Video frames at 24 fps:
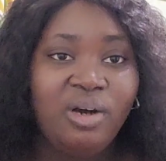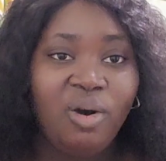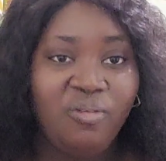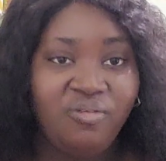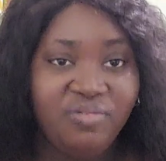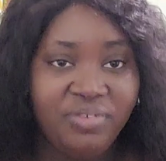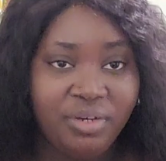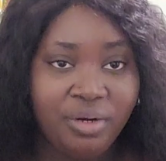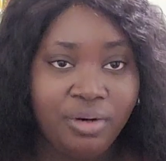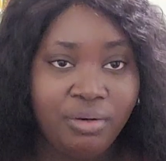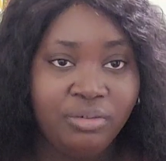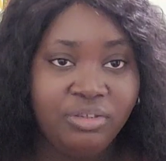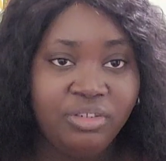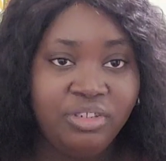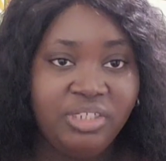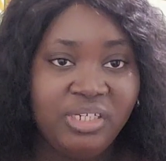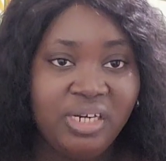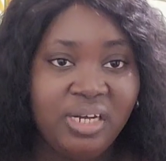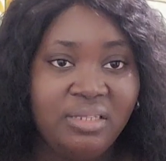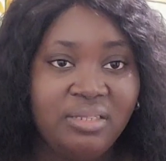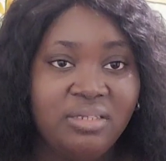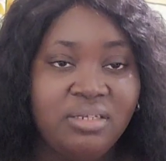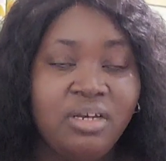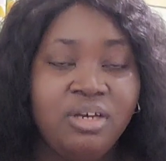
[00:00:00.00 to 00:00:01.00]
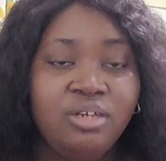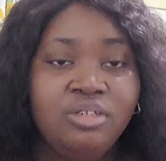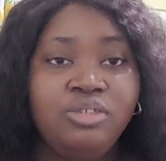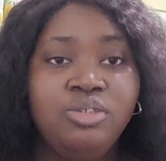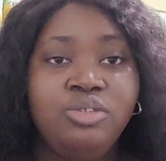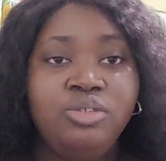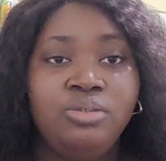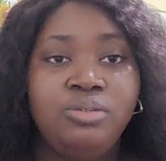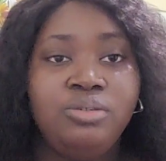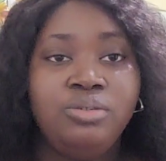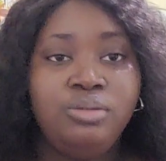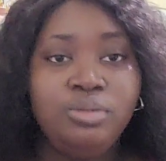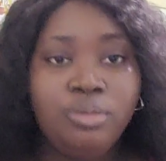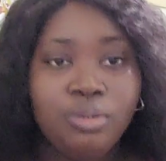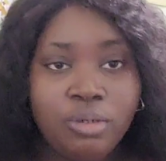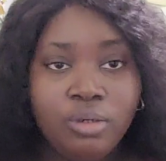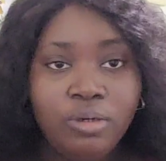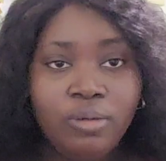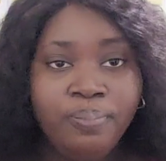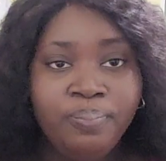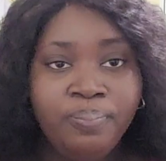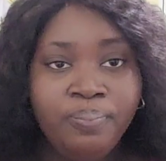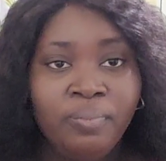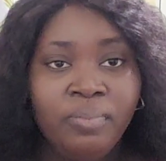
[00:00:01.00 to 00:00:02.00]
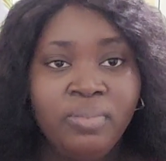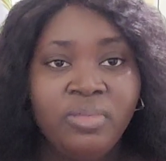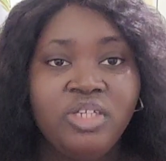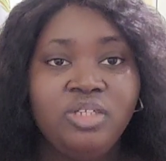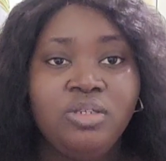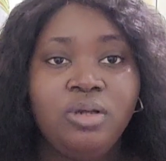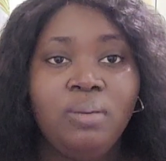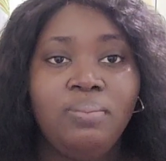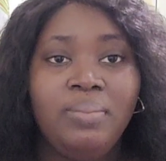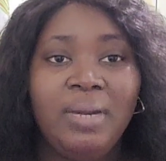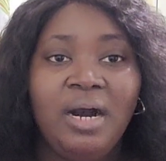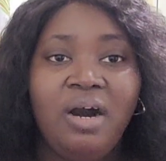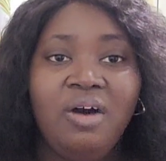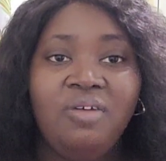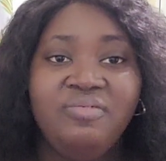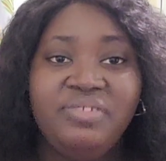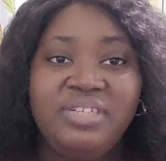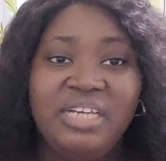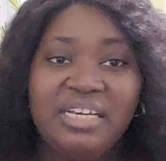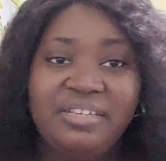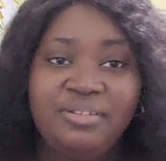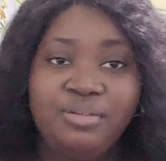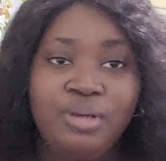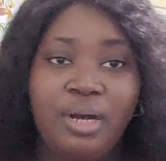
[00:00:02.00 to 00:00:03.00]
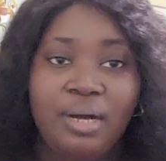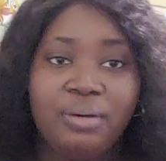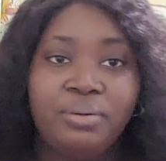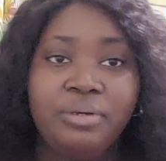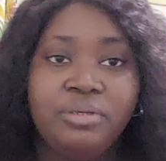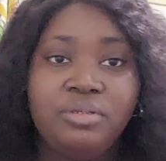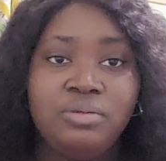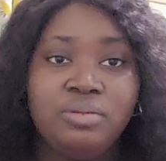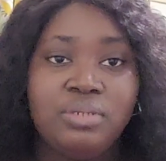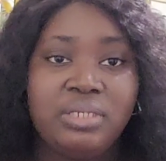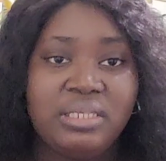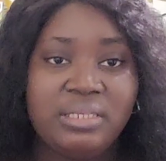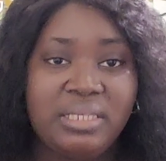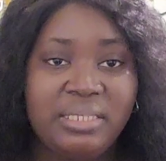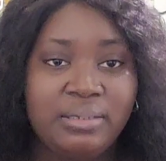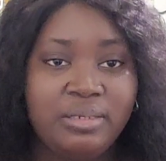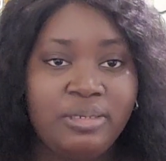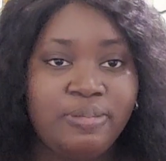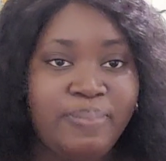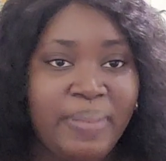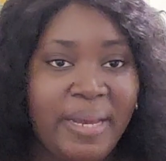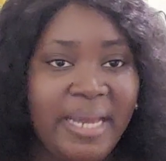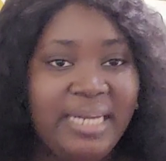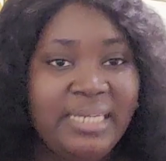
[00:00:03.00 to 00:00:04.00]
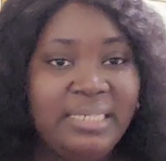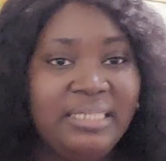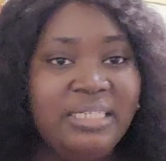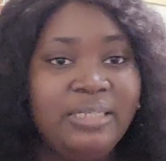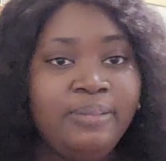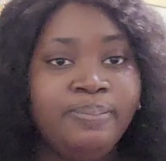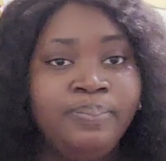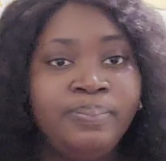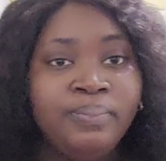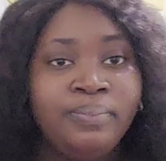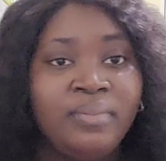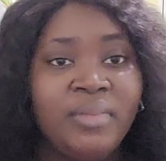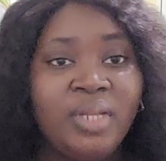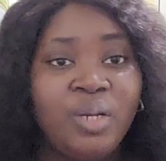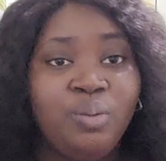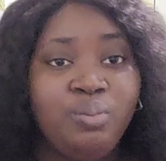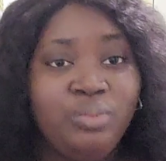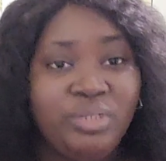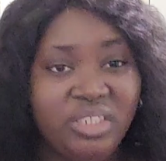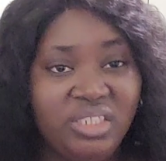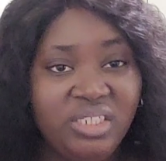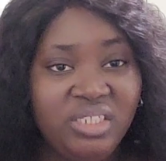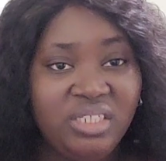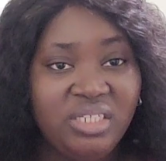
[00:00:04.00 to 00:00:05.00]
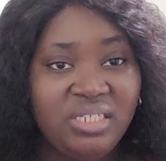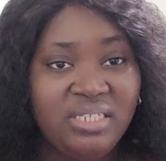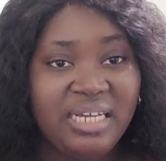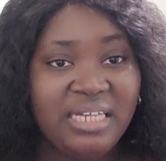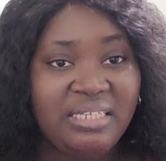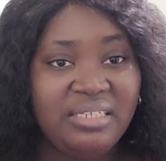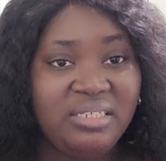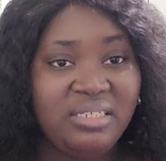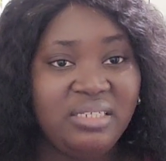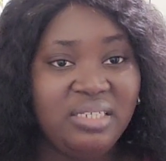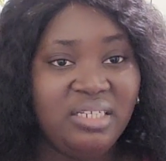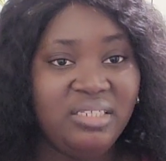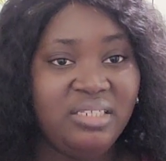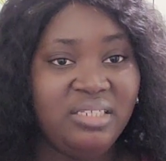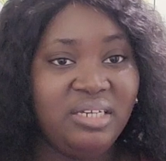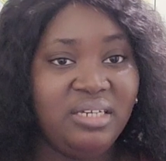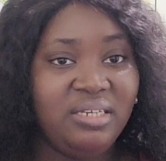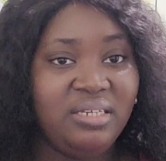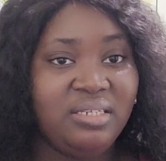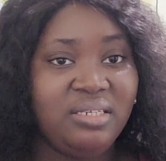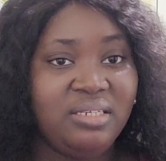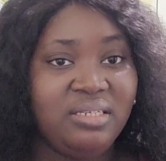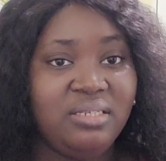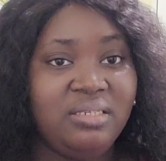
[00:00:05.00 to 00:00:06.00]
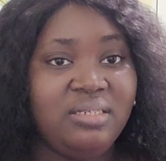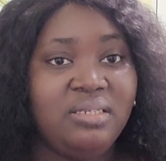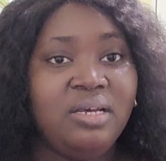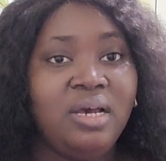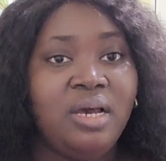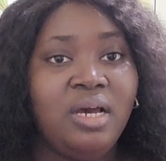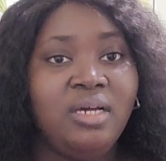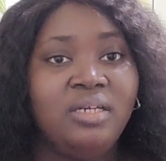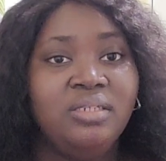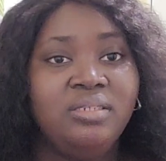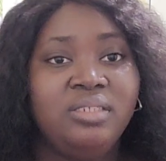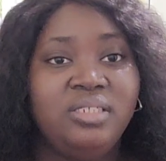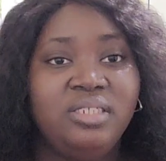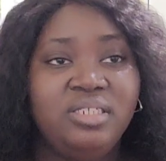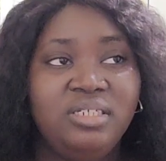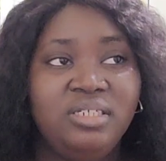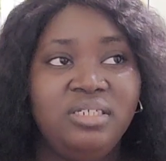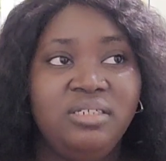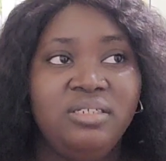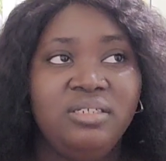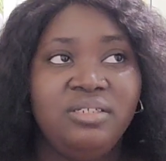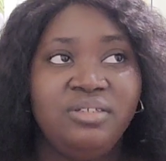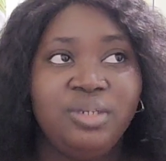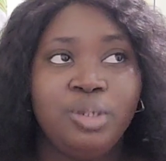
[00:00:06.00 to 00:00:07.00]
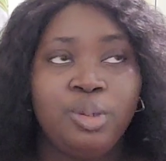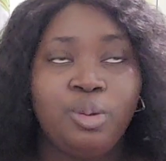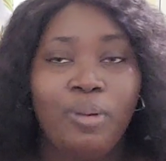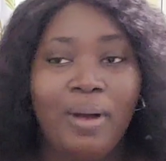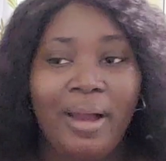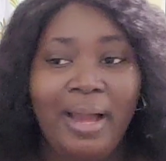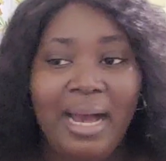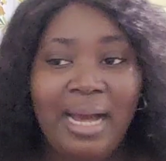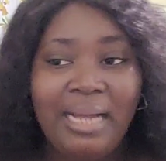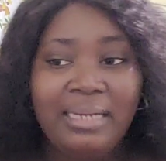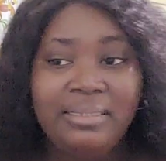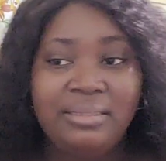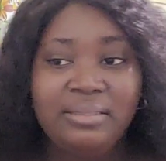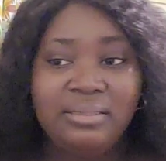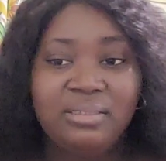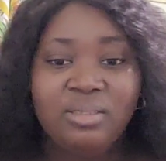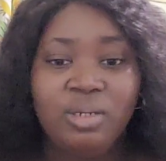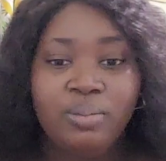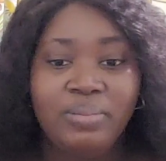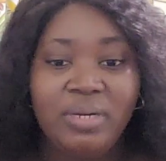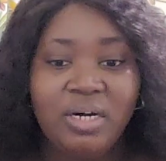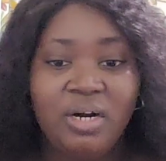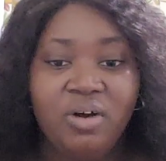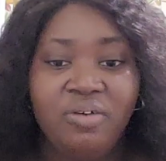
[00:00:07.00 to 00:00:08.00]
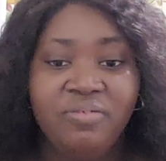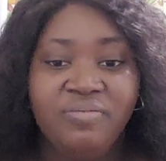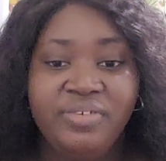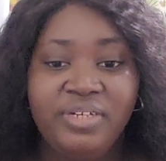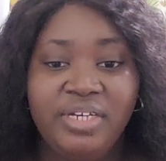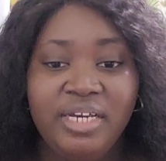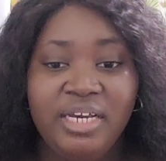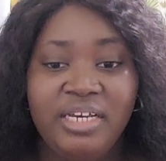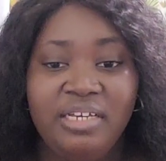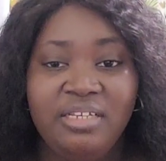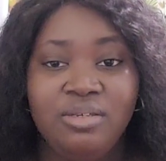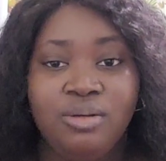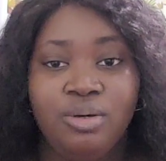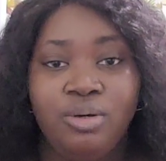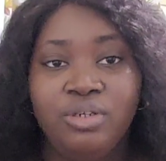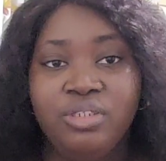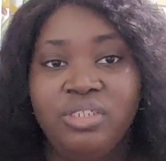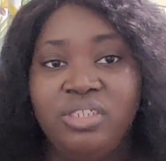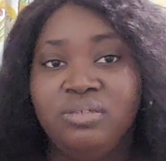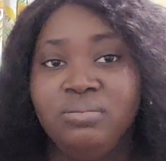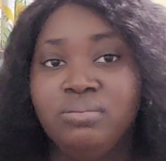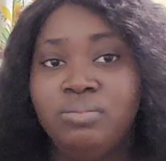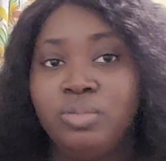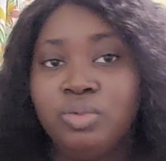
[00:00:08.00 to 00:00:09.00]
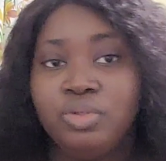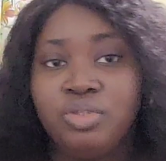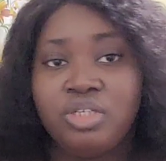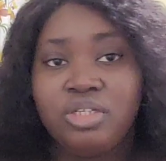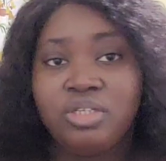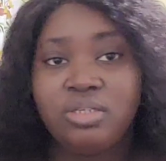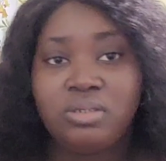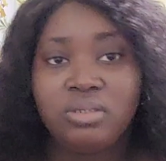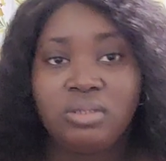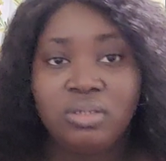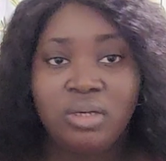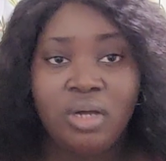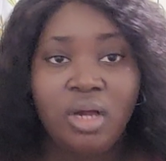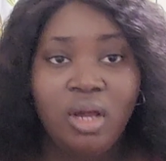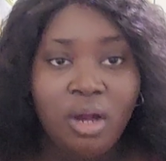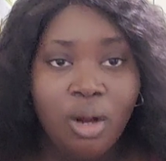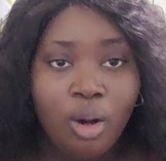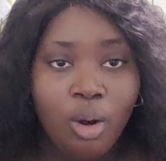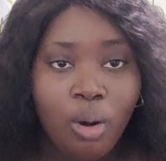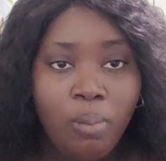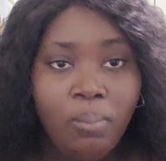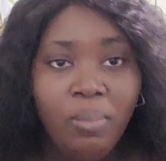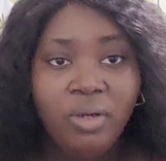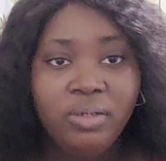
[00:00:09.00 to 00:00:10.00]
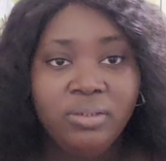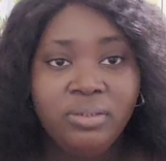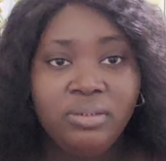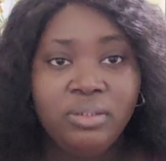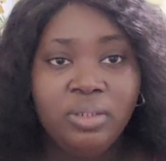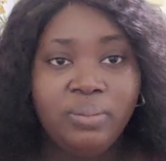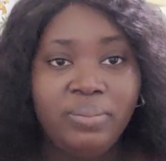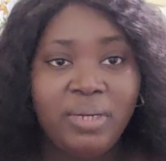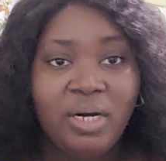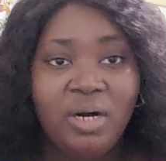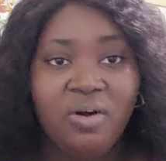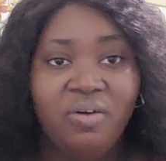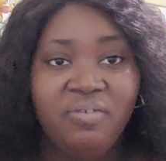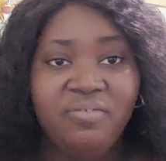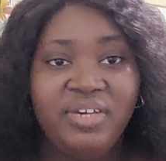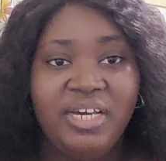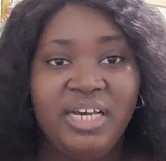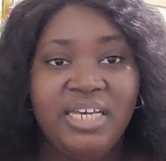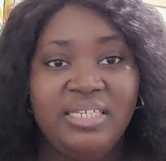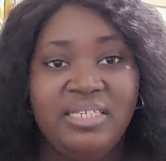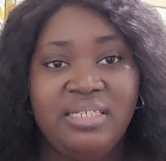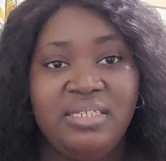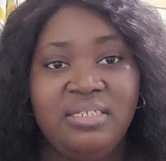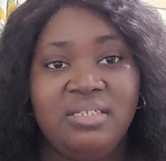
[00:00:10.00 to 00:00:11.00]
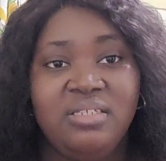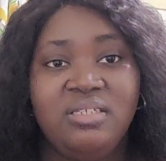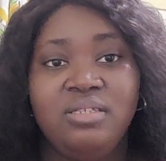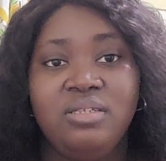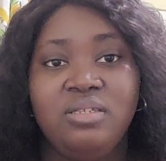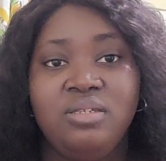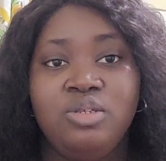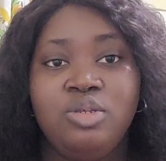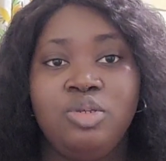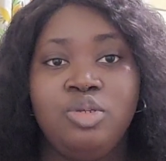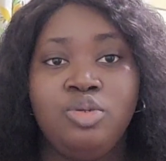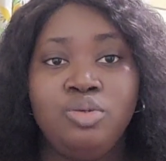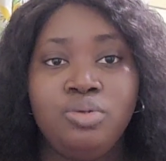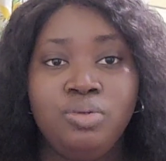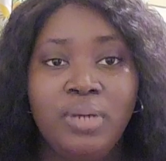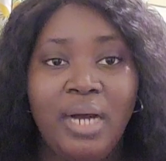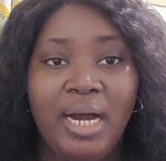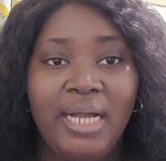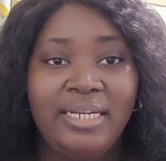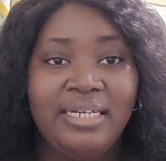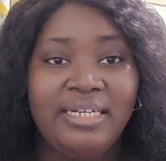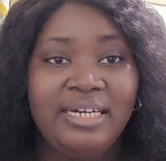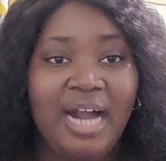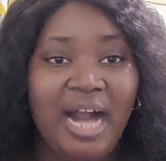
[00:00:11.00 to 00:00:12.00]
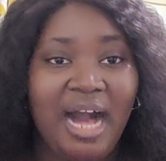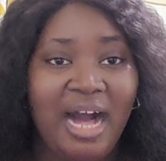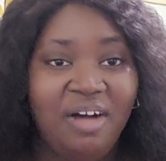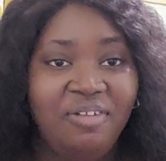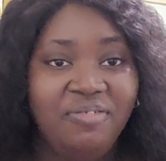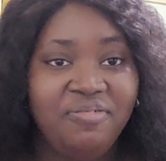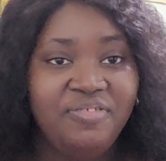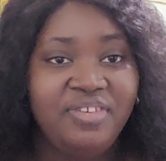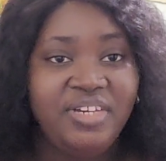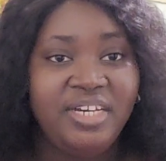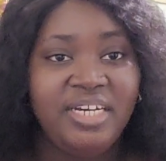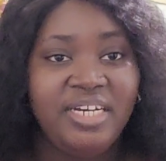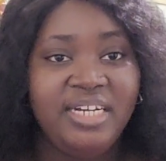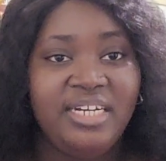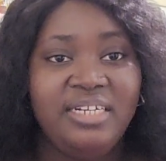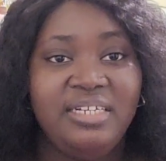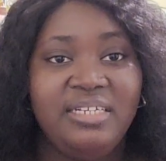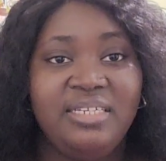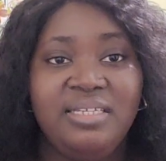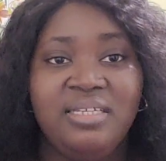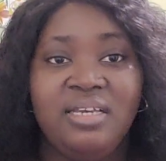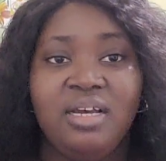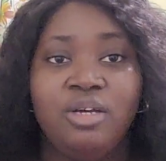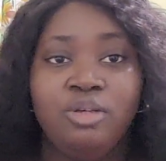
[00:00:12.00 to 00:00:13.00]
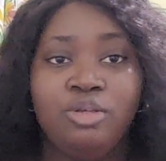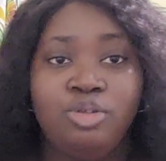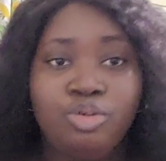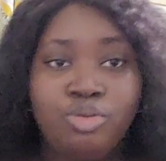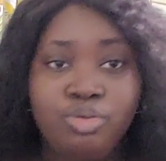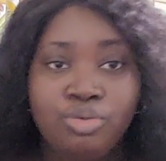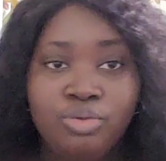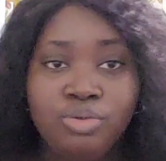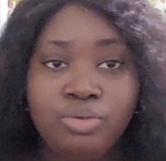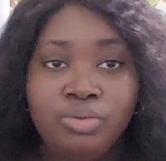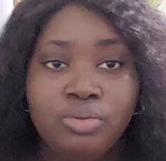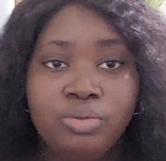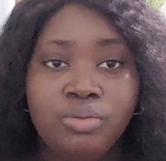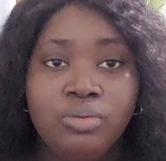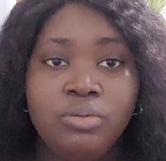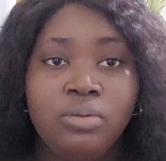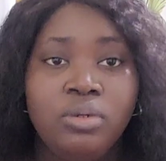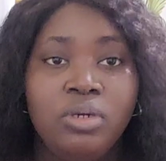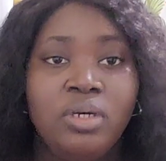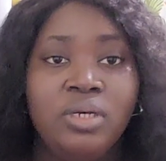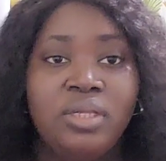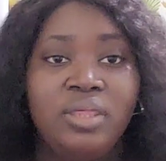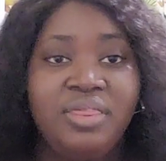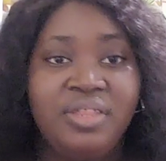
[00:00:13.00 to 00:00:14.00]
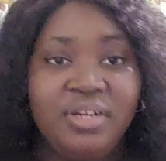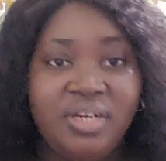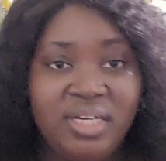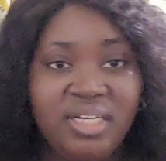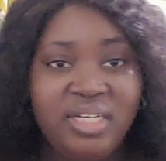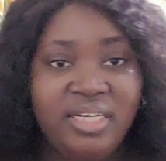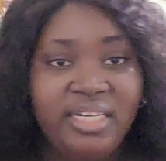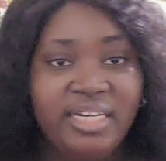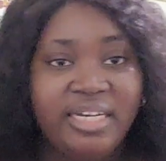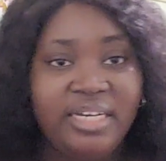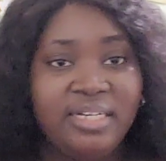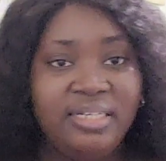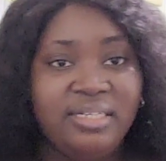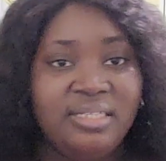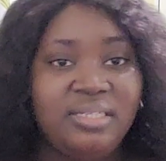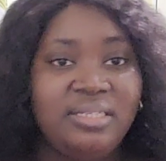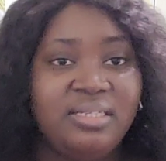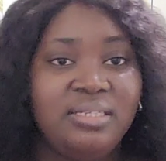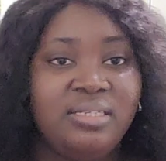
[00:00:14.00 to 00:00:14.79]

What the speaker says: of the contract. You should know the number of years you are going to spend with these certain agencies. The required number of years, or the most common number of years, is 2.5 years to 3 years.